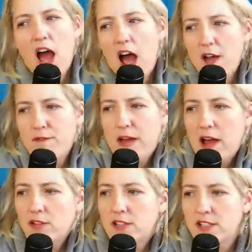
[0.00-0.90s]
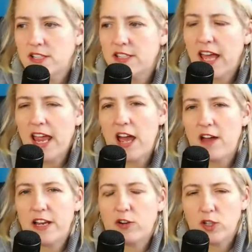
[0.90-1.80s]
I found they
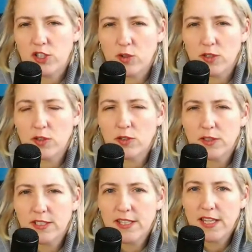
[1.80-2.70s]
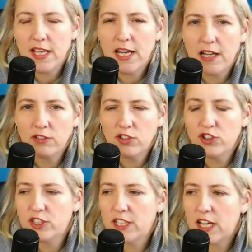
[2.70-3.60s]
have licorice all sorts in their
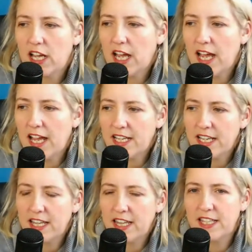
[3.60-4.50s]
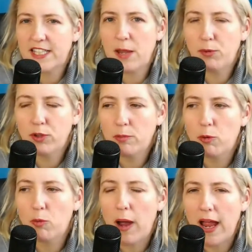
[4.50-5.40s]
lounge, and they put them
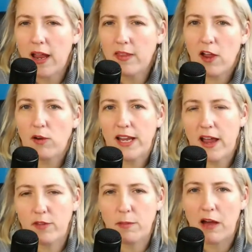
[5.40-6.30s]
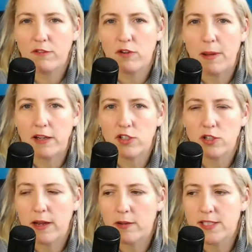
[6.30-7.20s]
away. They only have them out for about
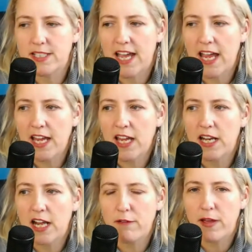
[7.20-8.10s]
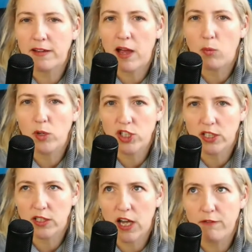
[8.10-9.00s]
2 hours a day, and I found out
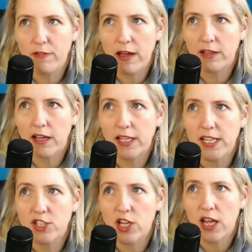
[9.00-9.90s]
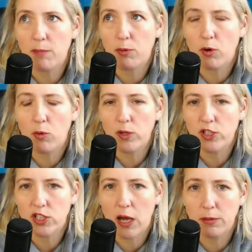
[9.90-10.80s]
in each airport
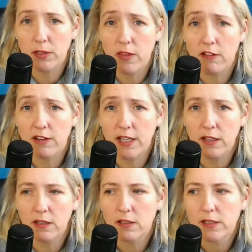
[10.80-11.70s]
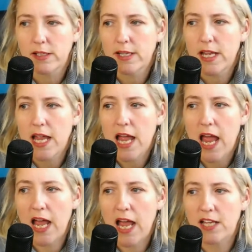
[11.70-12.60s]
which cupboard they're in,
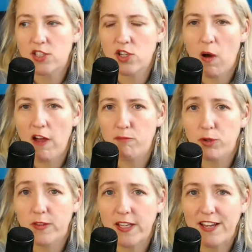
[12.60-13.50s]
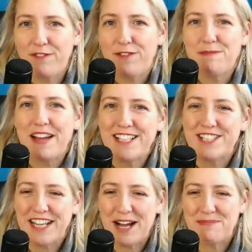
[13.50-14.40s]
and so I've put the
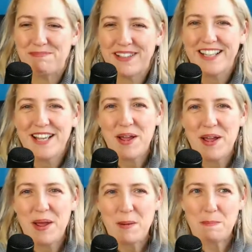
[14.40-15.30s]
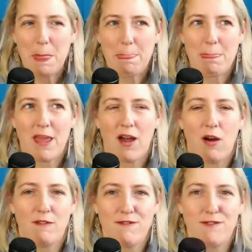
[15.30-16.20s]
information up
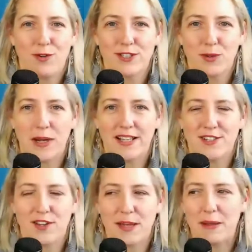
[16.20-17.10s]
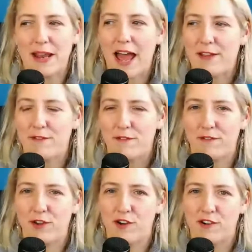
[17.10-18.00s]
on Foursquare so that
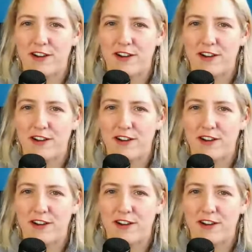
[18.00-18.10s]
if you're